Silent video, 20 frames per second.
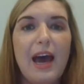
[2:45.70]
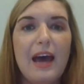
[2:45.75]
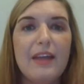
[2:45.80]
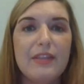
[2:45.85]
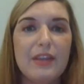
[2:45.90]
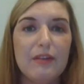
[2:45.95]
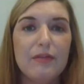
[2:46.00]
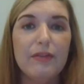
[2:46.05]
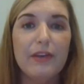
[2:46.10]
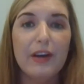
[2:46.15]
and
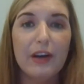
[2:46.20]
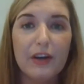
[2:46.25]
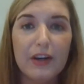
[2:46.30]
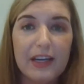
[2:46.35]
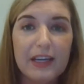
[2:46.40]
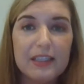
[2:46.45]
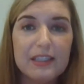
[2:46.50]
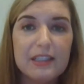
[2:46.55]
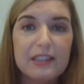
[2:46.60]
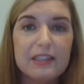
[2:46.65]
then
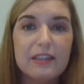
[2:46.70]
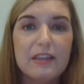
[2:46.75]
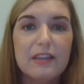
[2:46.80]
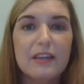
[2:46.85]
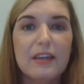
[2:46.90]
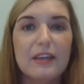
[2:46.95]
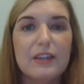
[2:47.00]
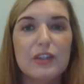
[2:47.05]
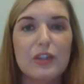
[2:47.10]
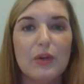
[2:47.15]
fairness,
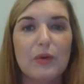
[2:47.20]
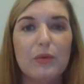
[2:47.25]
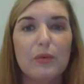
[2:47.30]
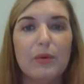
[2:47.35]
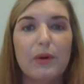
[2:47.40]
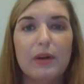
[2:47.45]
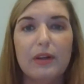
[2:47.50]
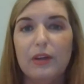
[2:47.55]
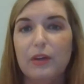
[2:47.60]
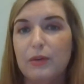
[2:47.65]
so
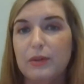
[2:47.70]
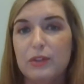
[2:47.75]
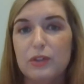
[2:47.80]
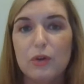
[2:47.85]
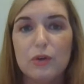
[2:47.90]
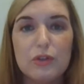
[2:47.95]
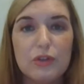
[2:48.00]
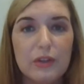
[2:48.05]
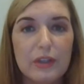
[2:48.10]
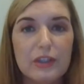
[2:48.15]
you know,
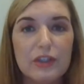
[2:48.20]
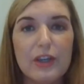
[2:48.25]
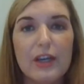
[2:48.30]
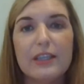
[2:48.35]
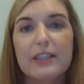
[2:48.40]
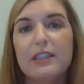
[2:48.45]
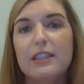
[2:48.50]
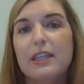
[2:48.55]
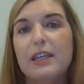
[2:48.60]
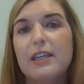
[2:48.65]
social
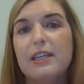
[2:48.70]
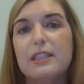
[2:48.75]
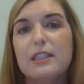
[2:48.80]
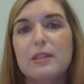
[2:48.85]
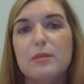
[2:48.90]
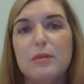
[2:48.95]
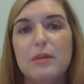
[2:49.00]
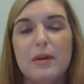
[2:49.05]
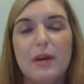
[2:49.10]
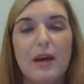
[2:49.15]
injustice,
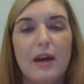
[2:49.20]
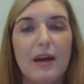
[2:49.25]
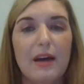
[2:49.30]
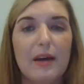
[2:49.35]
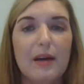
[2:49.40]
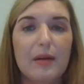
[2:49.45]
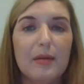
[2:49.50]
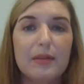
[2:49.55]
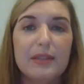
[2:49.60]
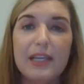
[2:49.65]

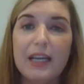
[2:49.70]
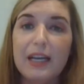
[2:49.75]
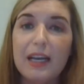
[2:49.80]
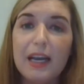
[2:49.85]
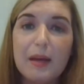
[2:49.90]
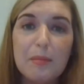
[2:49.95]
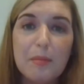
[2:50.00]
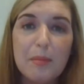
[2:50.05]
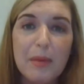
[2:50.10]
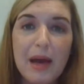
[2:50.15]
uh, data
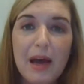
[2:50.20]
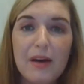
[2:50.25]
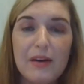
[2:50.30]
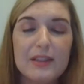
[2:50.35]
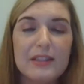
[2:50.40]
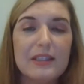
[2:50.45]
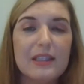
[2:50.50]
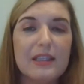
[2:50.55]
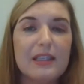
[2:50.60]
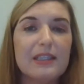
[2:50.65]

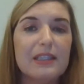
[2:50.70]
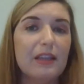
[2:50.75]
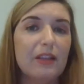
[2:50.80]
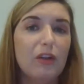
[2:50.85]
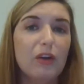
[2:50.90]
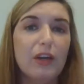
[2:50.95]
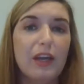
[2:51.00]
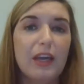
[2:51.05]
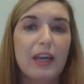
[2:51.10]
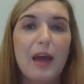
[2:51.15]
imbalances, and
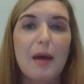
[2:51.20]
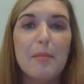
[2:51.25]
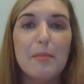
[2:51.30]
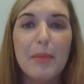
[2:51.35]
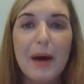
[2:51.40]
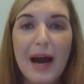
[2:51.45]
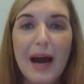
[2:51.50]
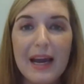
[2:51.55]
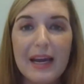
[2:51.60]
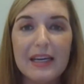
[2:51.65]
looking at
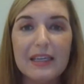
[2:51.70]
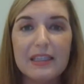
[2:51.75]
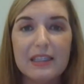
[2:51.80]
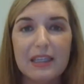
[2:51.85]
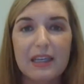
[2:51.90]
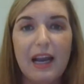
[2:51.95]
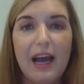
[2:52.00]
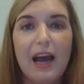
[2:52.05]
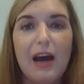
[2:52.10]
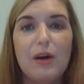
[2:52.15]
bias
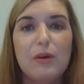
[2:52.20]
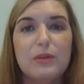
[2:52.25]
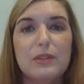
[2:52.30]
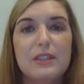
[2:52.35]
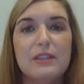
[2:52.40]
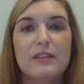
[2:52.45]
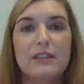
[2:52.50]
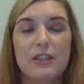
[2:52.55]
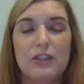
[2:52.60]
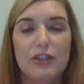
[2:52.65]
and how
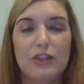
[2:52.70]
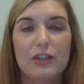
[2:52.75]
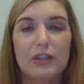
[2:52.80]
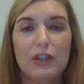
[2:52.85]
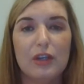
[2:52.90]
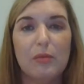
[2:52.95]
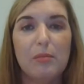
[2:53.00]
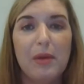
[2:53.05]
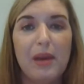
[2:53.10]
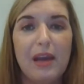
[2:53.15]
decisions
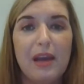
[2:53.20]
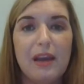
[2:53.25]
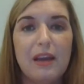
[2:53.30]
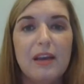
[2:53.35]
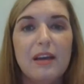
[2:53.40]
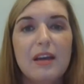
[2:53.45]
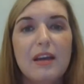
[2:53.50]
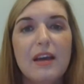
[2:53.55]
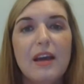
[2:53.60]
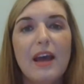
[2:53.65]
are made
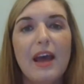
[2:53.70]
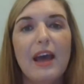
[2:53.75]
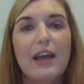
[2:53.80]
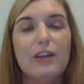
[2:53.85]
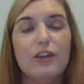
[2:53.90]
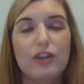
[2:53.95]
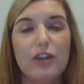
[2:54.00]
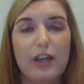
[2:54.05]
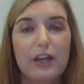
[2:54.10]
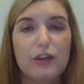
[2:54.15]

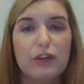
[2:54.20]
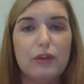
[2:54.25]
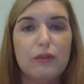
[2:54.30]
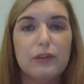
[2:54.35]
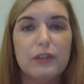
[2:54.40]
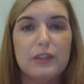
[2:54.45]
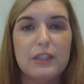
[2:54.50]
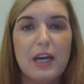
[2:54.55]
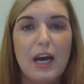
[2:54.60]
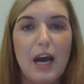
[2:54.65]
and change
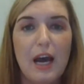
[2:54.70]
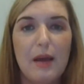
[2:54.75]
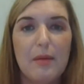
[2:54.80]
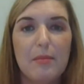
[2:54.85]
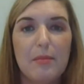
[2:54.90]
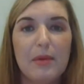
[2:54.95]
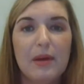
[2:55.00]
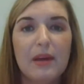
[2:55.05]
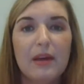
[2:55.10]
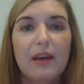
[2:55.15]
over
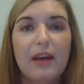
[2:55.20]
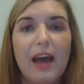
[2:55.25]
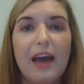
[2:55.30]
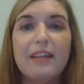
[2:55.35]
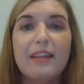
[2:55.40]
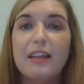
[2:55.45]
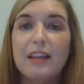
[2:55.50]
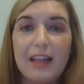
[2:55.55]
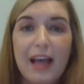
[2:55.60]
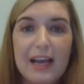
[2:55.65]
time.
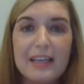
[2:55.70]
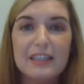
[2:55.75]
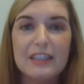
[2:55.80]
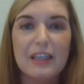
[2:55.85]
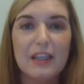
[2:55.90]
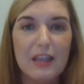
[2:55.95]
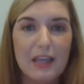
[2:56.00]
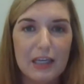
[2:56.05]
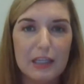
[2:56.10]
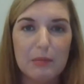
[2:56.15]
And then lastly,
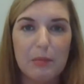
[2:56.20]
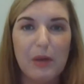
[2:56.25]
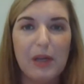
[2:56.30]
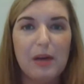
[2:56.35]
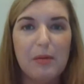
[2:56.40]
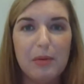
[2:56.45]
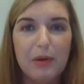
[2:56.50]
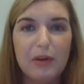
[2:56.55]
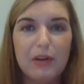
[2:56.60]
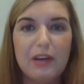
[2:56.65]
the
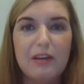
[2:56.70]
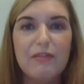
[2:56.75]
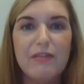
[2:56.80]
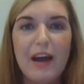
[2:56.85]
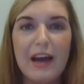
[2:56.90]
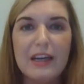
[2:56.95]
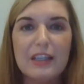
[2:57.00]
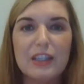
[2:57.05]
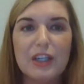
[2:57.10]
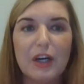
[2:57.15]
explainability
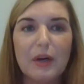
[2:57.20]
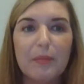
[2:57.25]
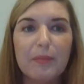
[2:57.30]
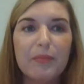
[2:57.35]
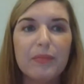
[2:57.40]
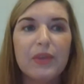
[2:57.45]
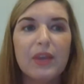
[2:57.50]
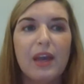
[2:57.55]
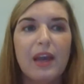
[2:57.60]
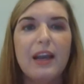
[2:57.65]
factor.
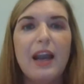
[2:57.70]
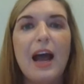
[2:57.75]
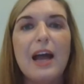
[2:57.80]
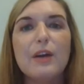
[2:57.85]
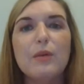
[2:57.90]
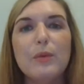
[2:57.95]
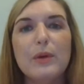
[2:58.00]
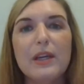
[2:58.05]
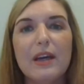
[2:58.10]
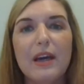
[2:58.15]
And how do
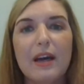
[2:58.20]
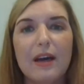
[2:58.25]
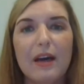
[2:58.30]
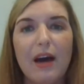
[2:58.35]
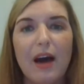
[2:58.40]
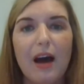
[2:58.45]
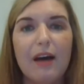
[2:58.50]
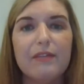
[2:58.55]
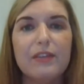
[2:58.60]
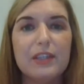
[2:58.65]
we
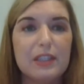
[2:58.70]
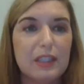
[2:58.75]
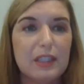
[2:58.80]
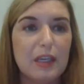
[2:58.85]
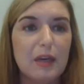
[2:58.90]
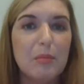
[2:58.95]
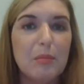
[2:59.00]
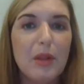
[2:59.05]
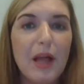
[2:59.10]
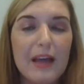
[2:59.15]
obviously
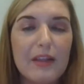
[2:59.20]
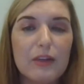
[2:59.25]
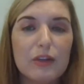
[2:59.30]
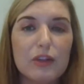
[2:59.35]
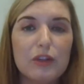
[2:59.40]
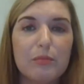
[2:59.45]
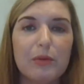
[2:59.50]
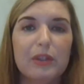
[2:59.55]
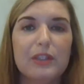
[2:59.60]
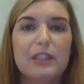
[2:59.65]
apply
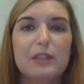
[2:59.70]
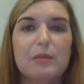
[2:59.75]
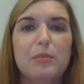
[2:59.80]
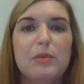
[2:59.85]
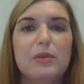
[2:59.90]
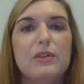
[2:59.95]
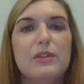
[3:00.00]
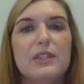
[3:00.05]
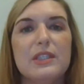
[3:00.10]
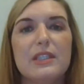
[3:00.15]
those
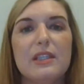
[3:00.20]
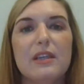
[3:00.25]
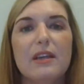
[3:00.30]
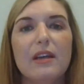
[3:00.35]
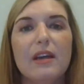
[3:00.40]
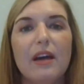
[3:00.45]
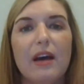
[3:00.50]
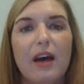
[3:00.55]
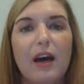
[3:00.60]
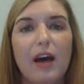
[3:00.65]
principles
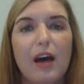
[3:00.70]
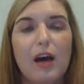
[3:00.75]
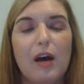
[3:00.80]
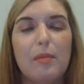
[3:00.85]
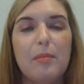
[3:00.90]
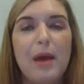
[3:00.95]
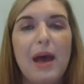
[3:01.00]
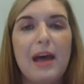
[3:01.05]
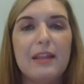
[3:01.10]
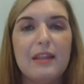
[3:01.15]

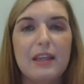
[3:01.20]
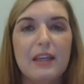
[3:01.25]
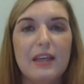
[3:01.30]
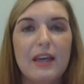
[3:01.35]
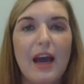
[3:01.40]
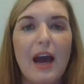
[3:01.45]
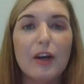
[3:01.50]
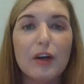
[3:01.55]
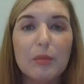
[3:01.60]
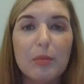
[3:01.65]
um, at the
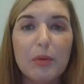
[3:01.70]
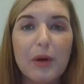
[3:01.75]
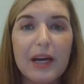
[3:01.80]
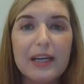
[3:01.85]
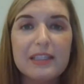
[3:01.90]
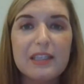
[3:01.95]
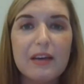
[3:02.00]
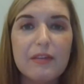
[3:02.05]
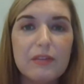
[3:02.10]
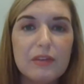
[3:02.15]

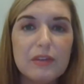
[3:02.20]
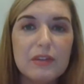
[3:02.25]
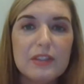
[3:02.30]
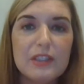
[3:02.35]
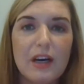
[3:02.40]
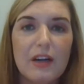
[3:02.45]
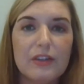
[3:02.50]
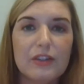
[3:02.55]
enterprise level to